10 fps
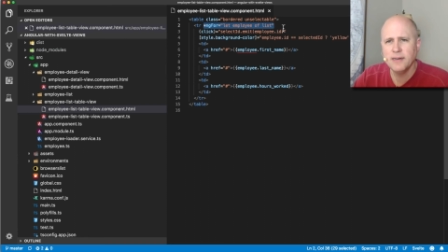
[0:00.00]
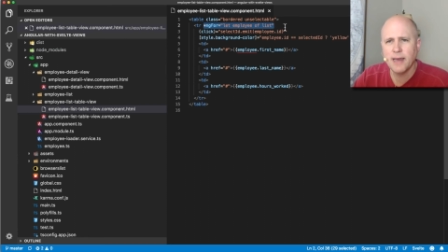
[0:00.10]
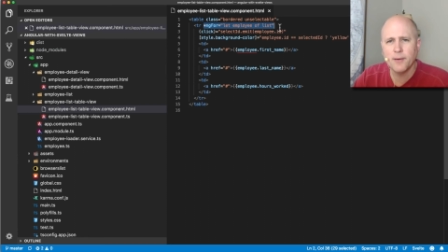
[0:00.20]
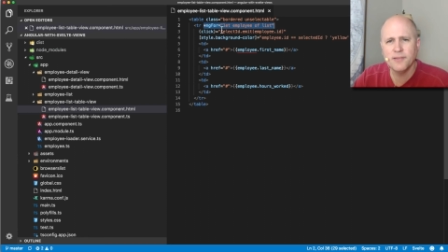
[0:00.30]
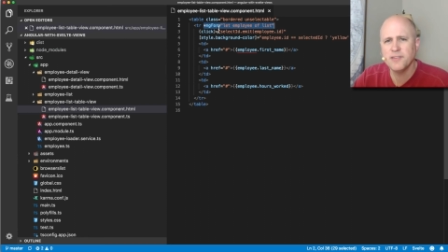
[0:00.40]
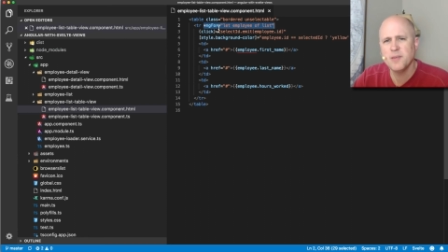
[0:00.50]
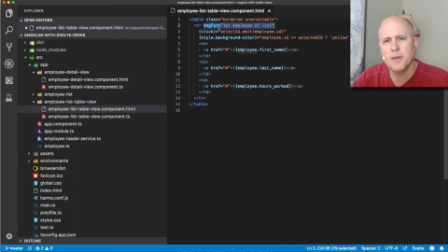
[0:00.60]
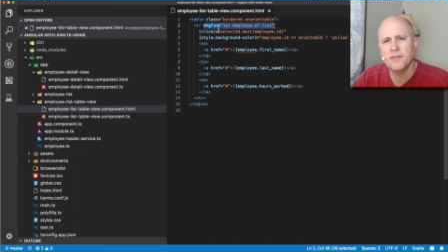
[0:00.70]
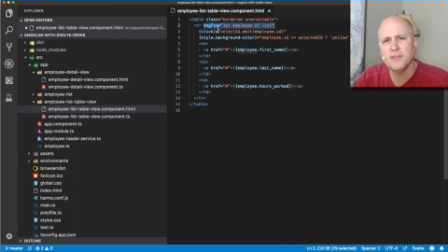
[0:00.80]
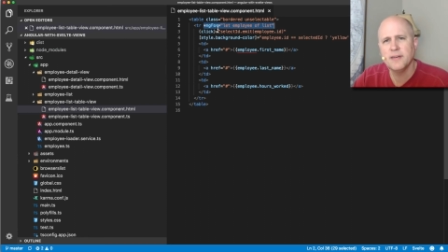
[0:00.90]
Now, is this the
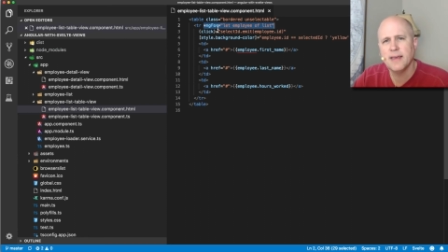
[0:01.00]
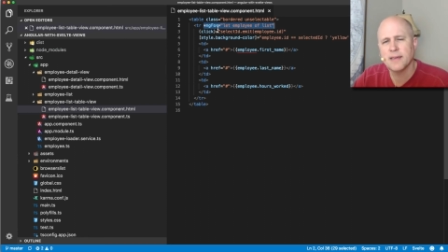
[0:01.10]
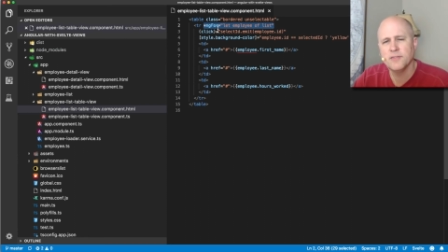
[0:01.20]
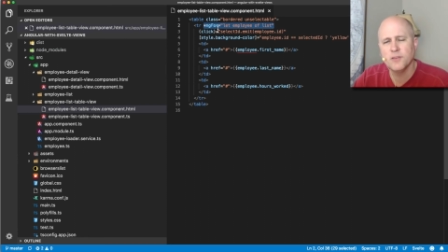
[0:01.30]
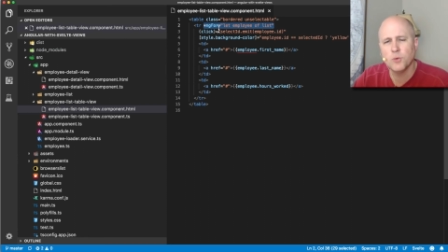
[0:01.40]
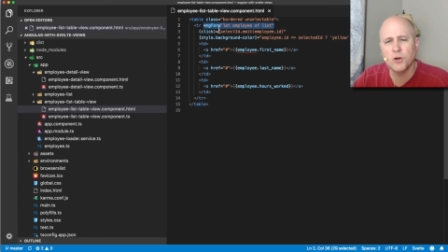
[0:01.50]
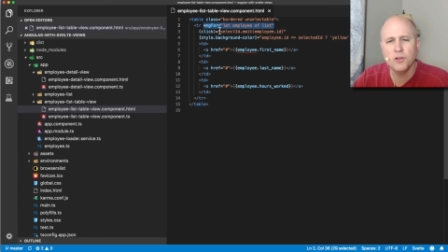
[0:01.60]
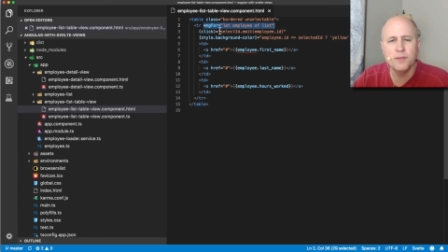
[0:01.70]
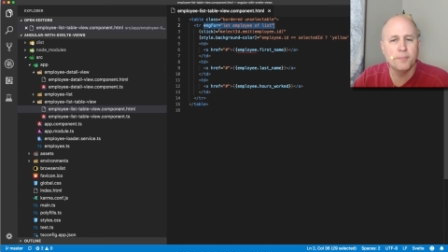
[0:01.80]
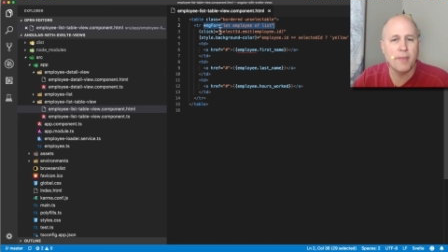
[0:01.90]
best syntax in the world?